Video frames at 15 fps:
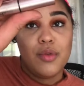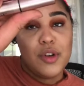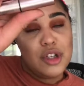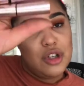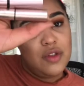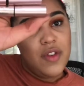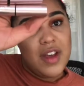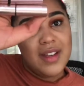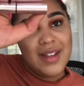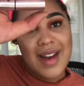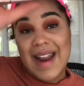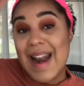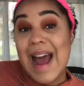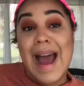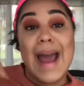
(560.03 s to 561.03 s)
for Too Faced,
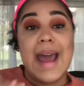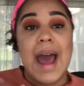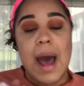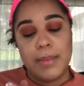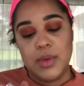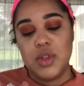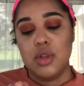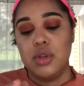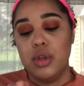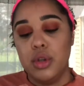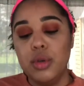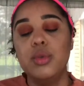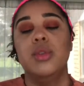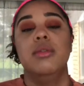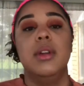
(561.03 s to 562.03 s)
and I
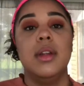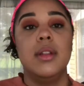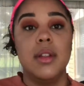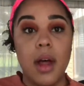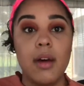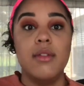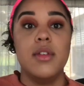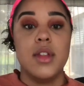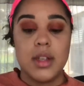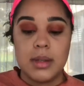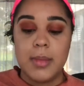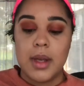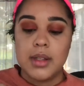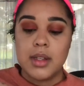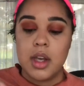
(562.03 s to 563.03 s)
absolutely love
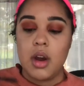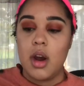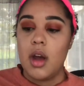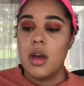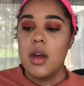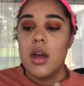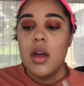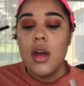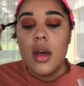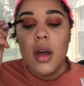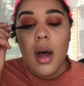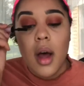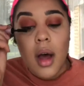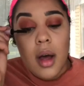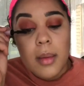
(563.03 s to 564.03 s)
this mascara.
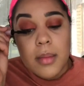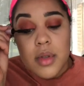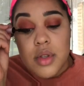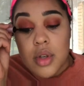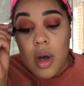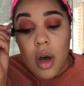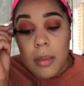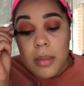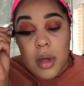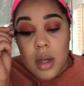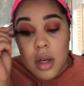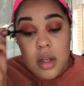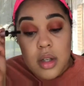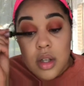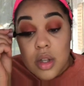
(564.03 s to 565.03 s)
So I'm
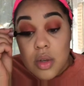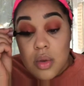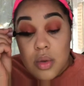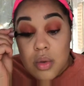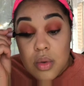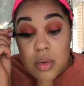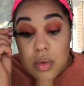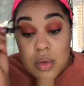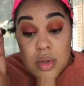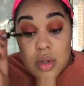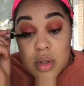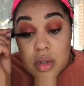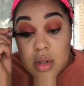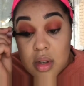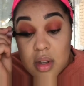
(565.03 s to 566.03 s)
gonna
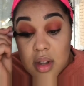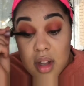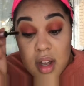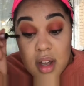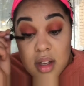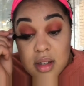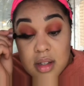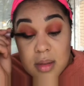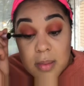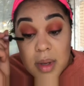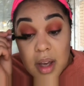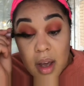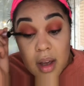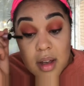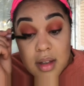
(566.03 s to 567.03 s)
use this
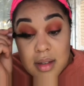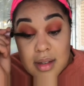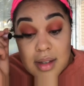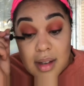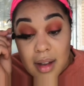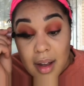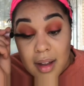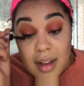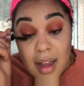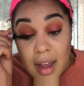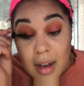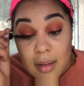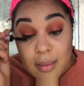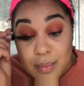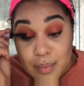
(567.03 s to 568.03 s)
because,
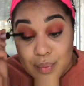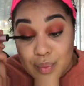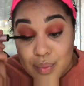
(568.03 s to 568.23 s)
again,